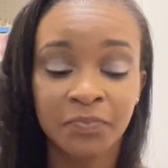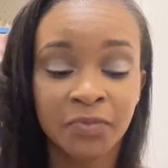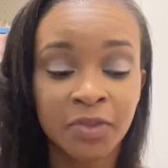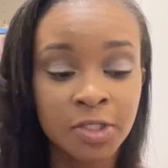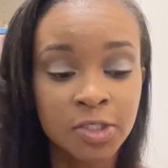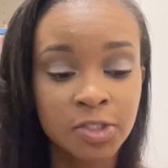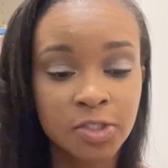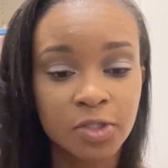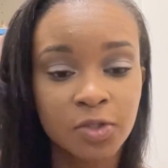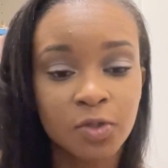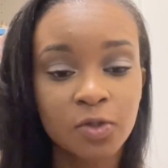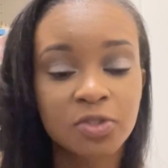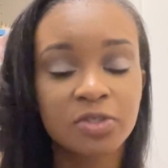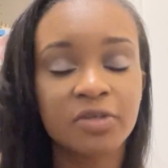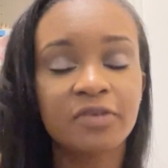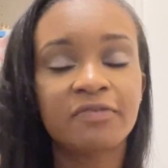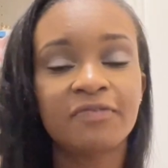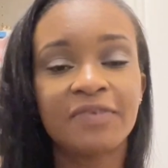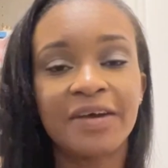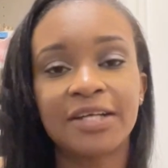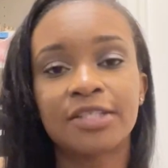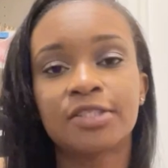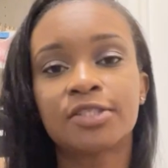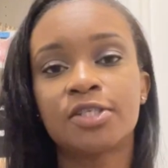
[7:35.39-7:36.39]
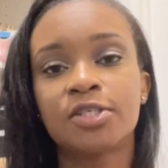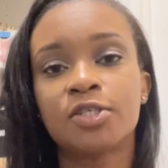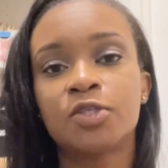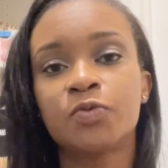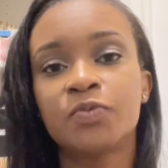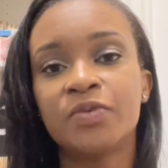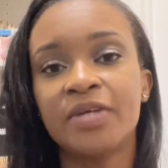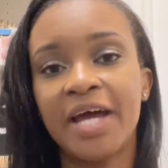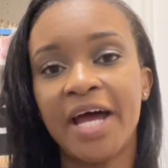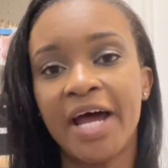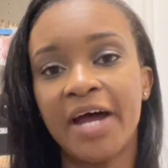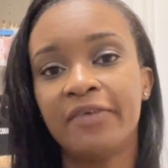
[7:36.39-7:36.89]
So those are factors
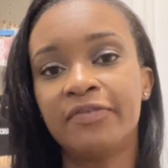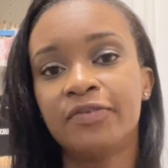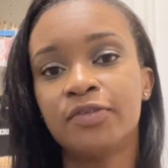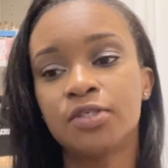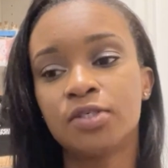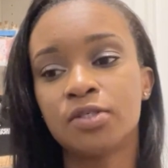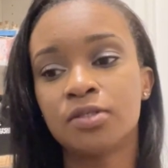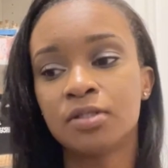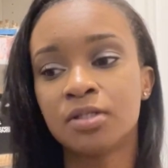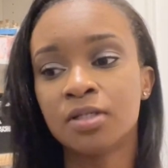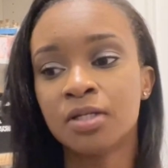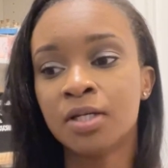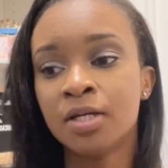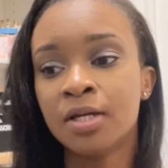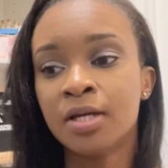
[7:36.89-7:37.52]
we have to